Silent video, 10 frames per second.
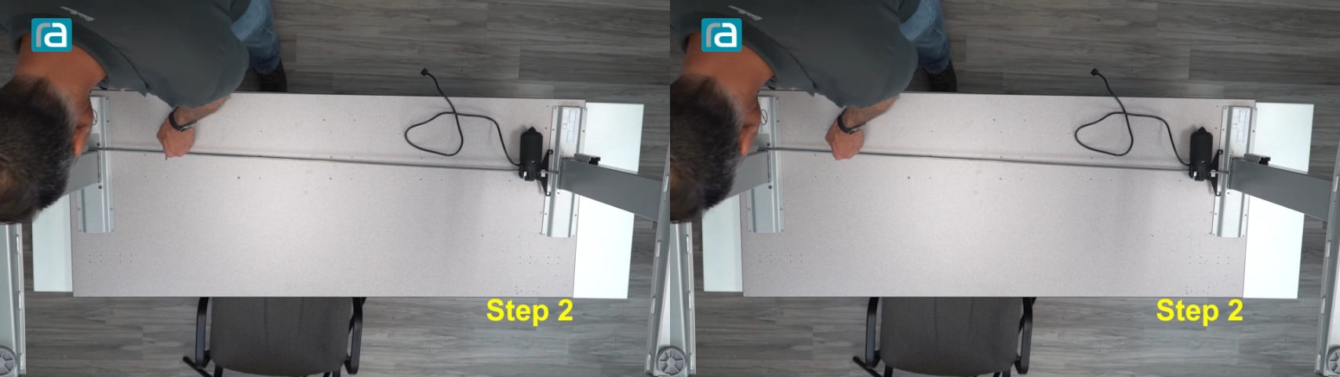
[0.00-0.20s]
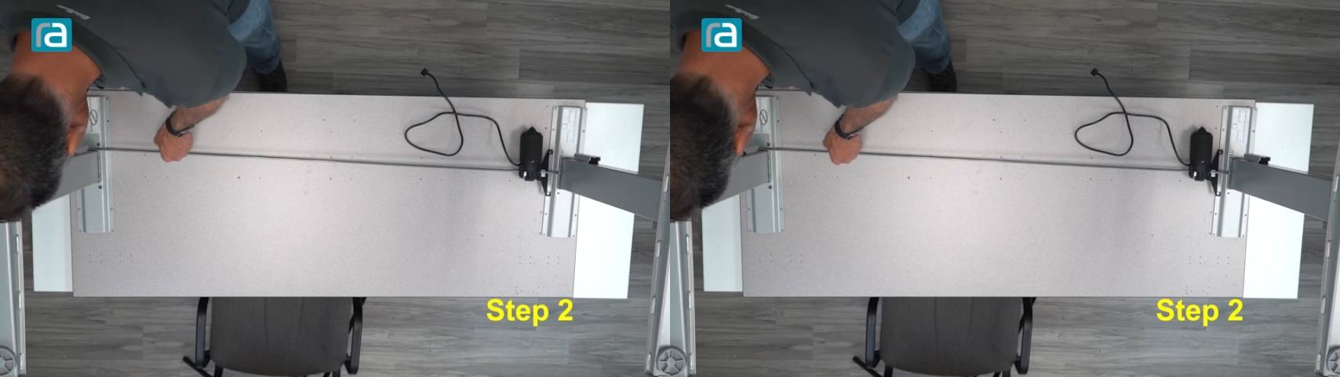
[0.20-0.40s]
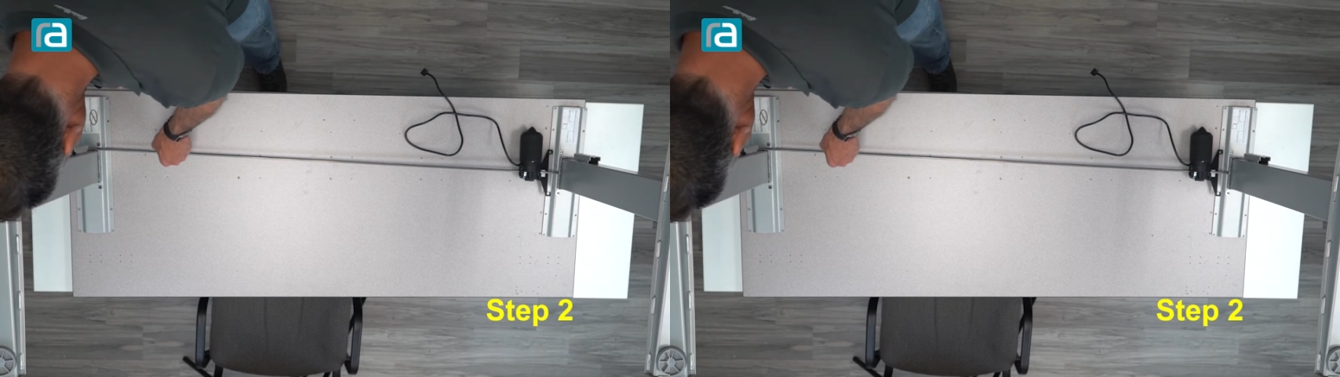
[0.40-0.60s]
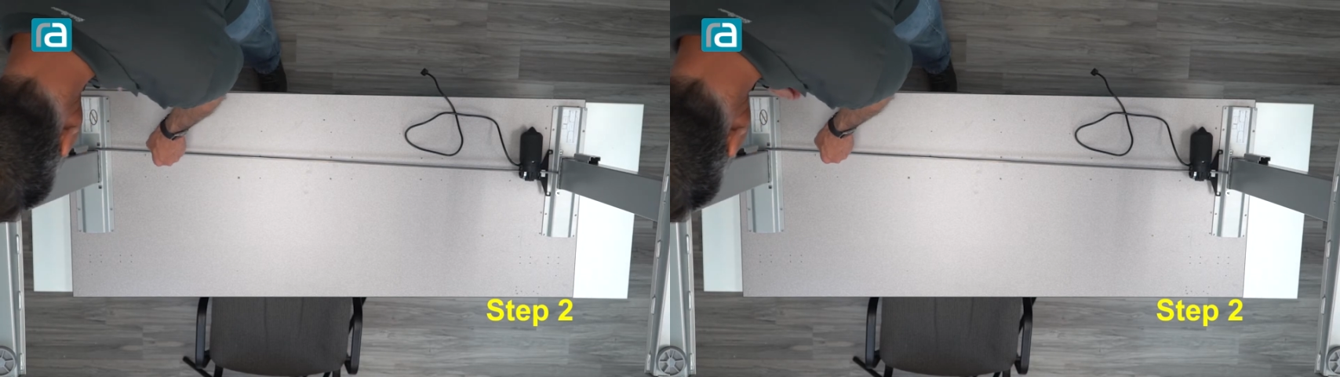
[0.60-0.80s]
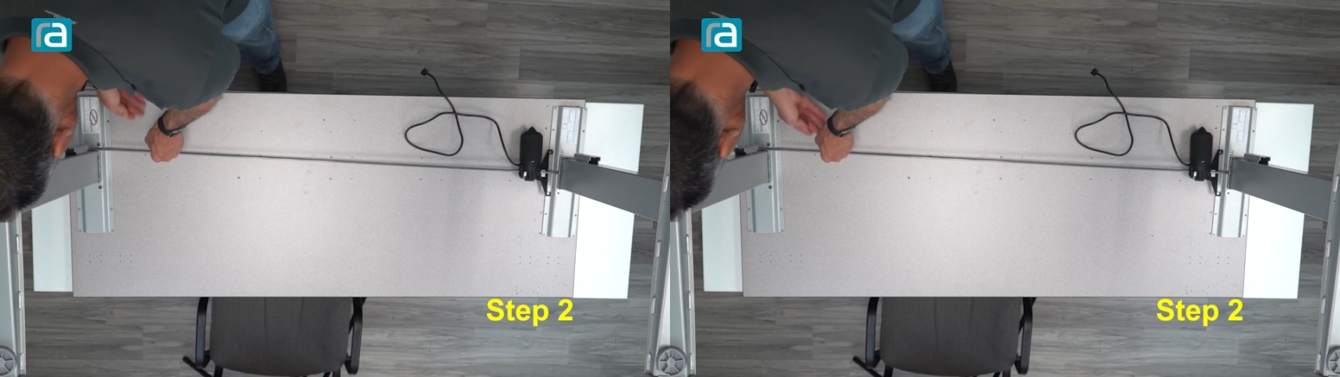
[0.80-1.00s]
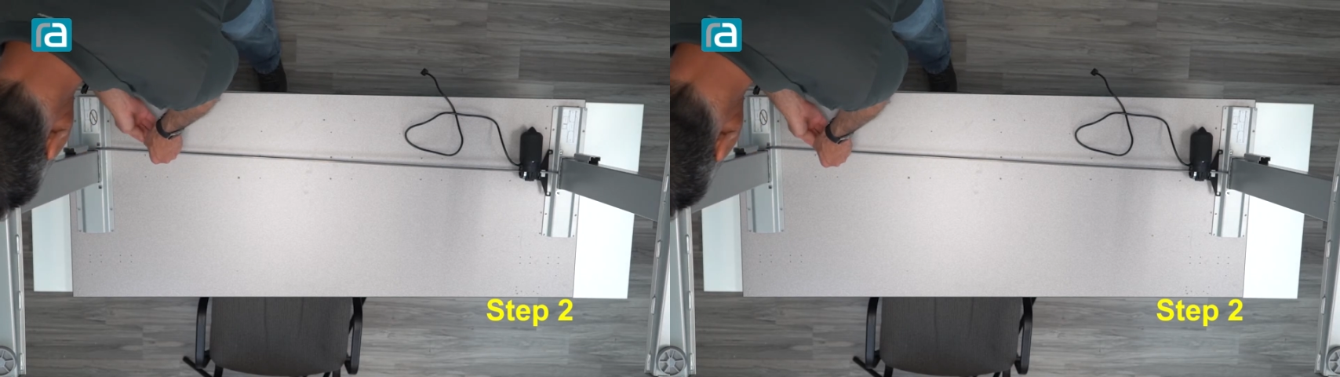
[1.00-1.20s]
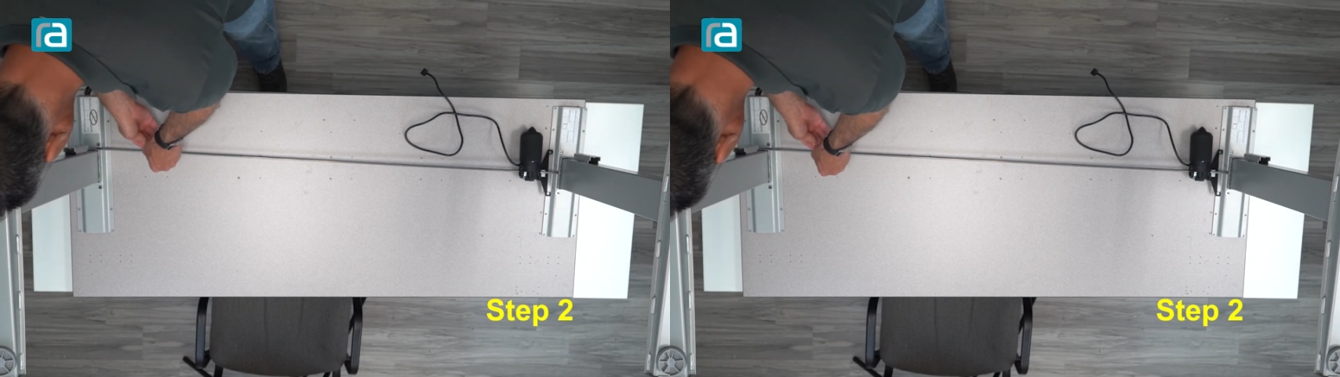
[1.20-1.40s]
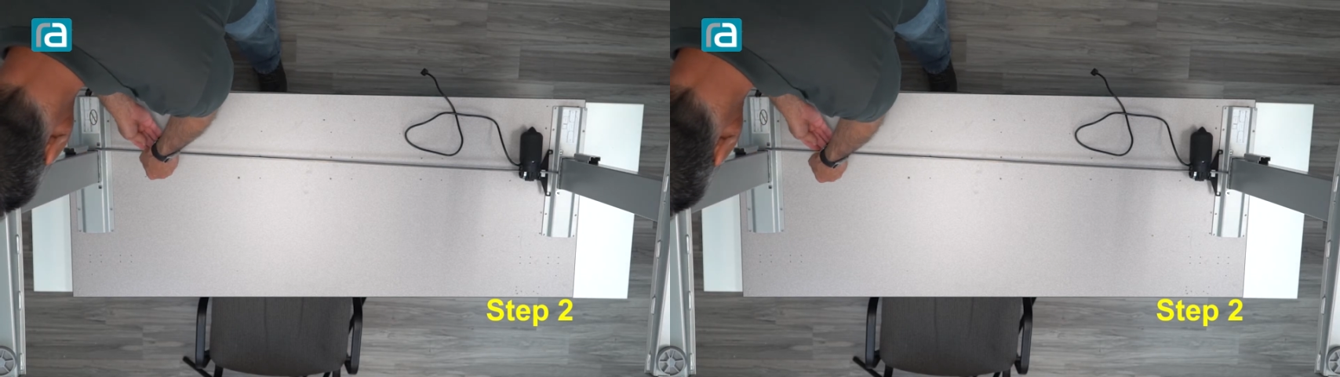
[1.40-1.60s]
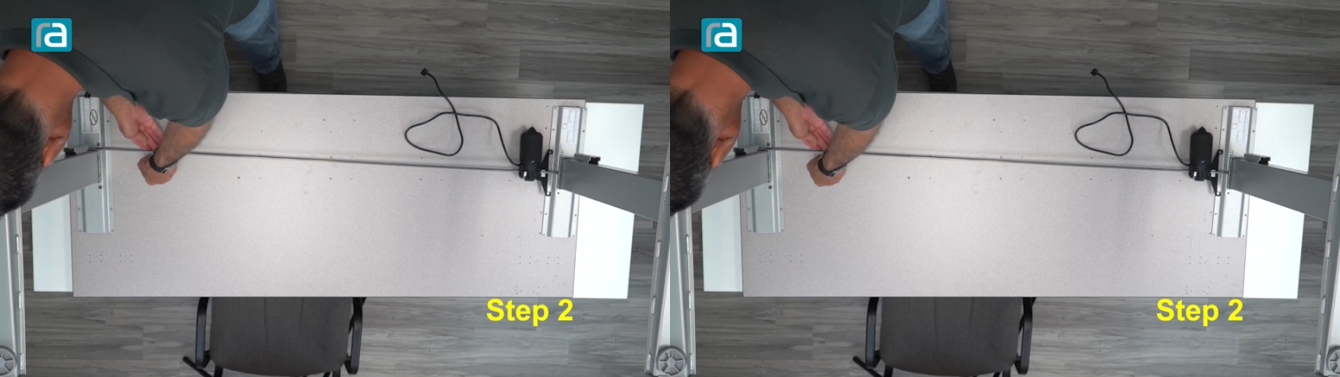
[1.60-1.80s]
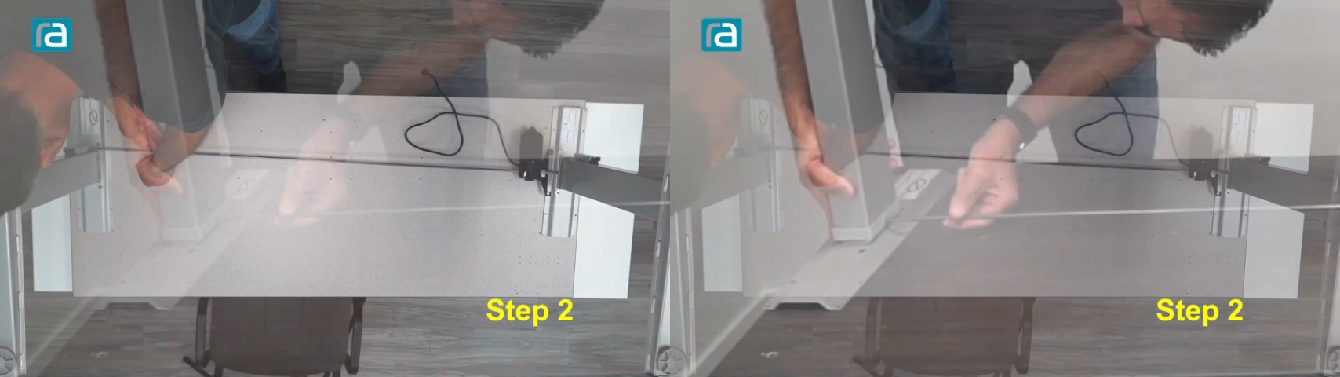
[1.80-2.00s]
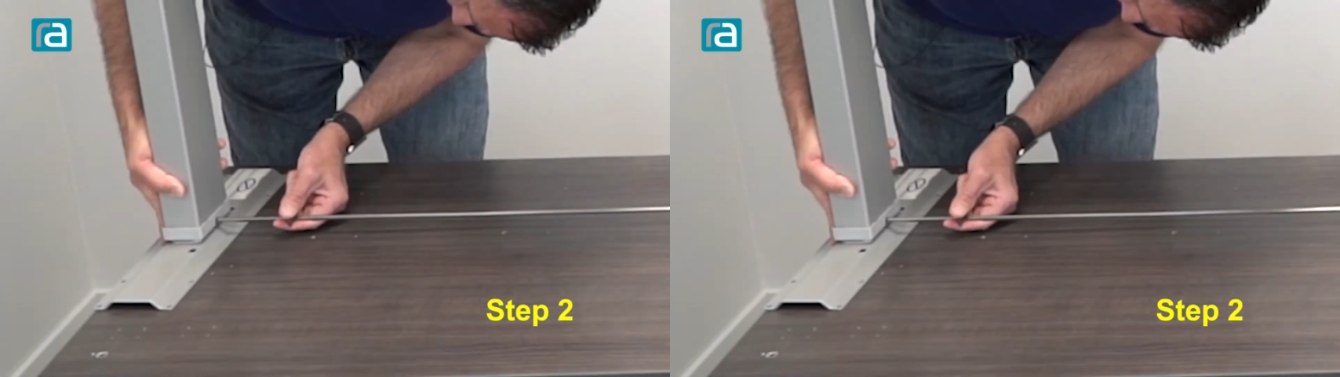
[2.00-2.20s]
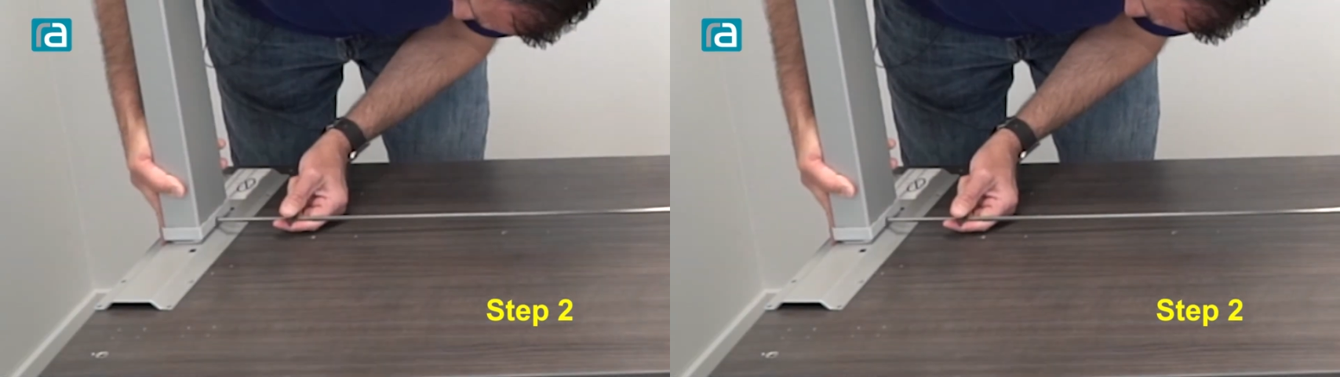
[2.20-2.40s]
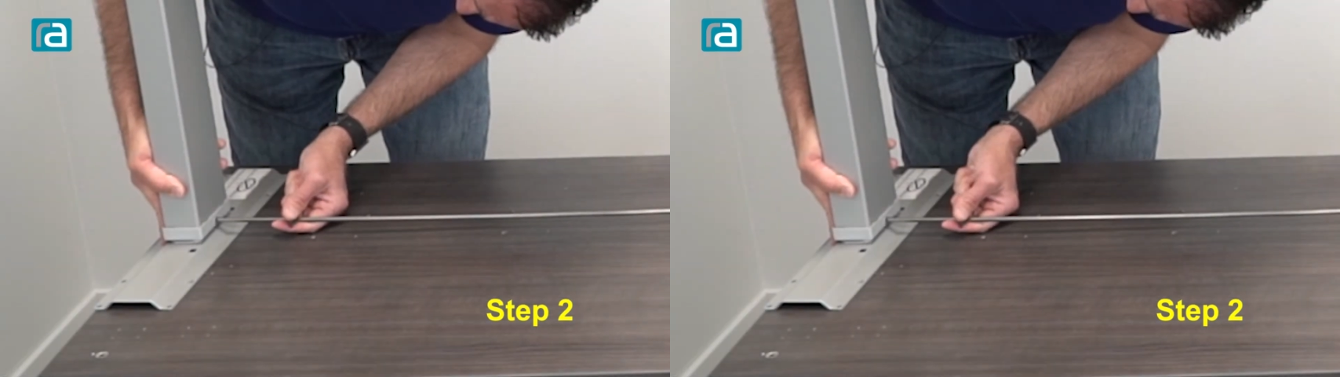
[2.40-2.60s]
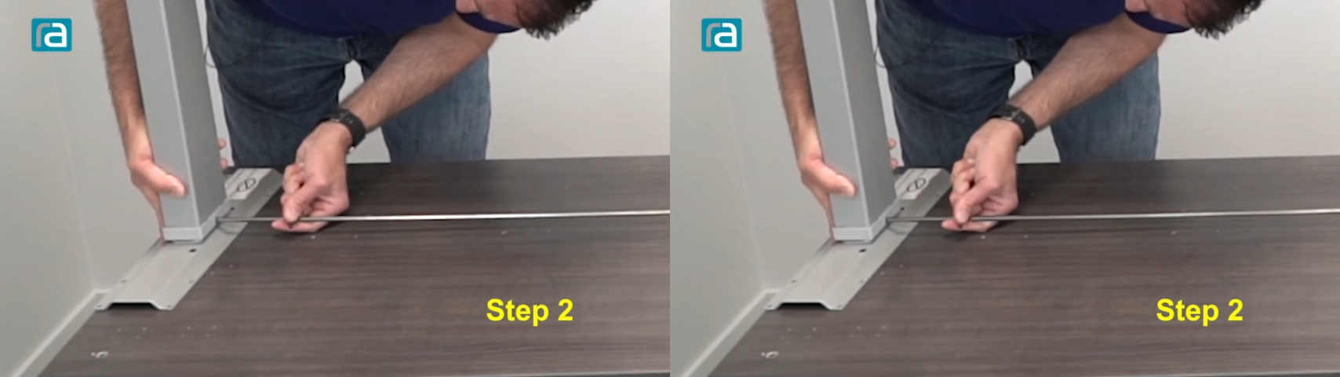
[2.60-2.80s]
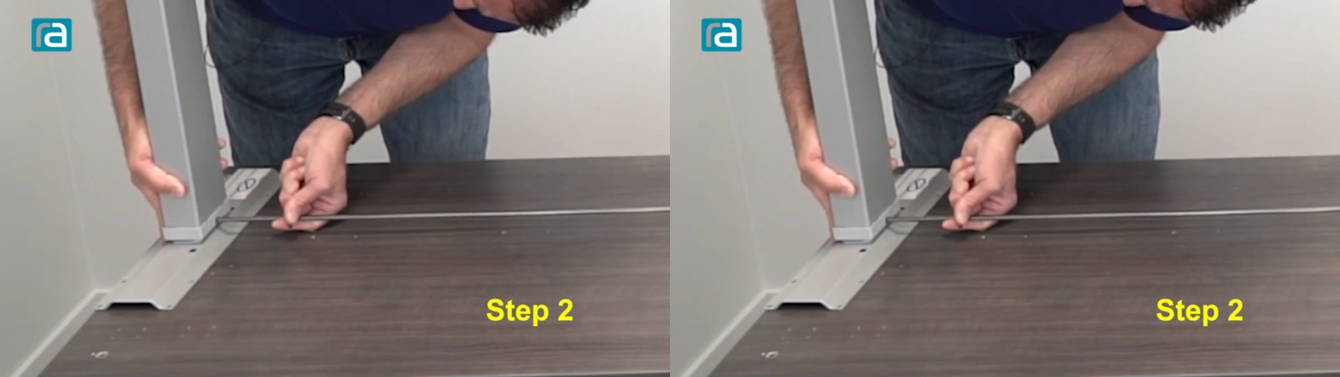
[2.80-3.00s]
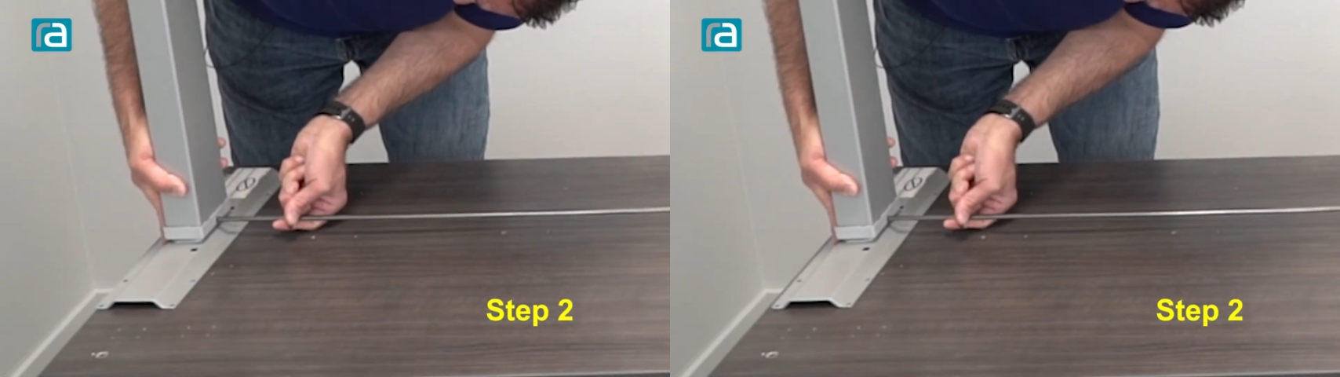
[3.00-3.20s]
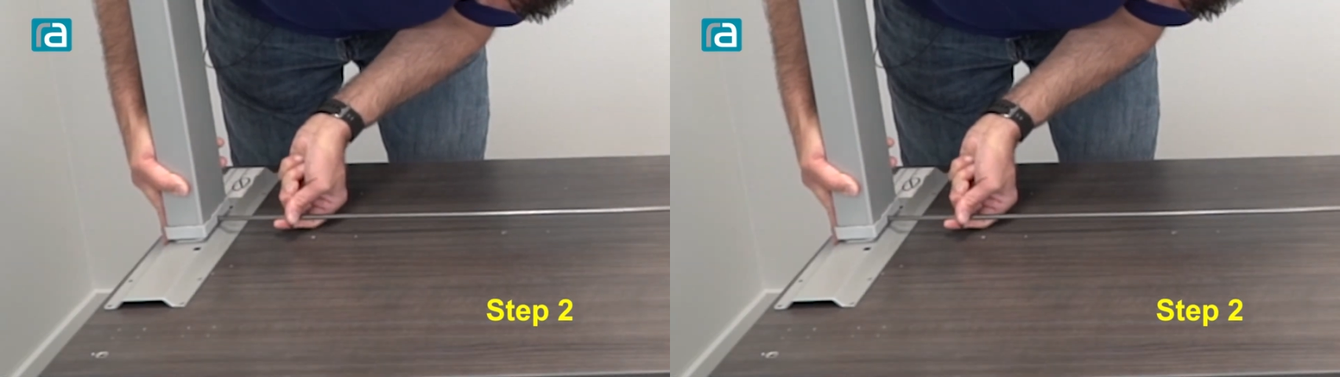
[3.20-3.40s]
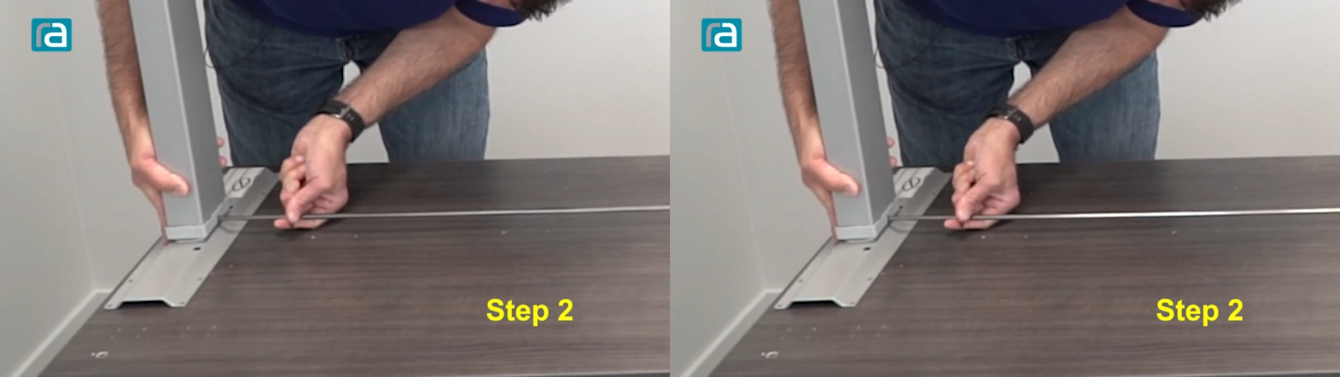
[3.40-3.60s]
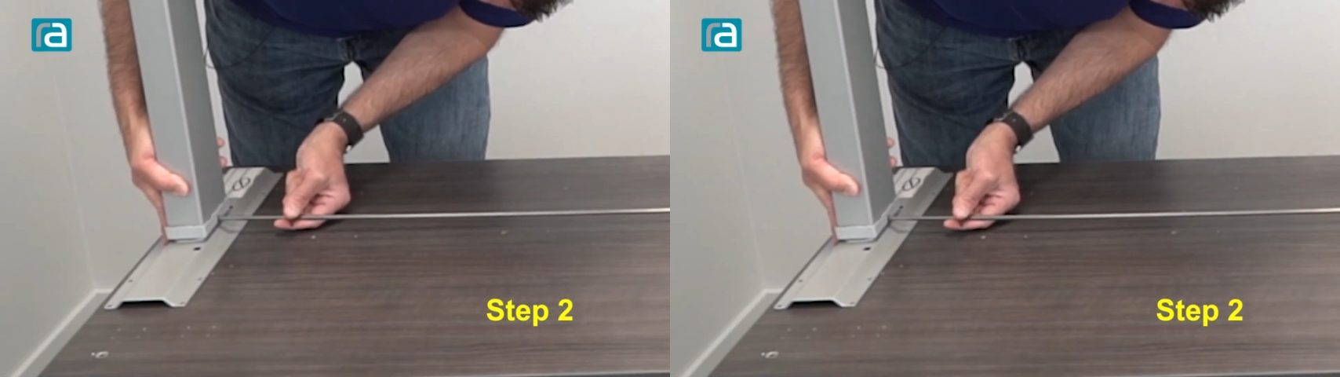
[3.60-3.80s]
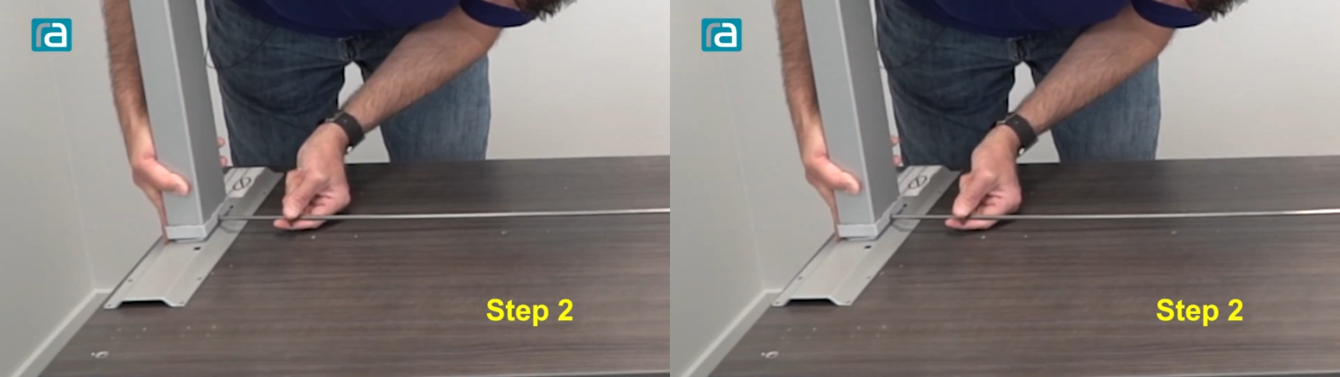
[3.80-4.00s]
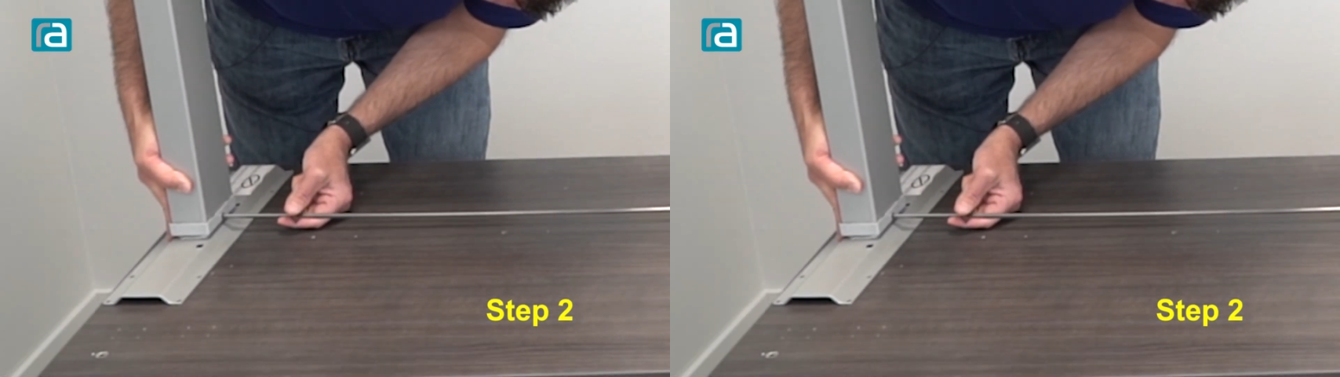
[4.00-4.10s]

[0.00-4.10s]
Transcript: [unreadable: no face in view]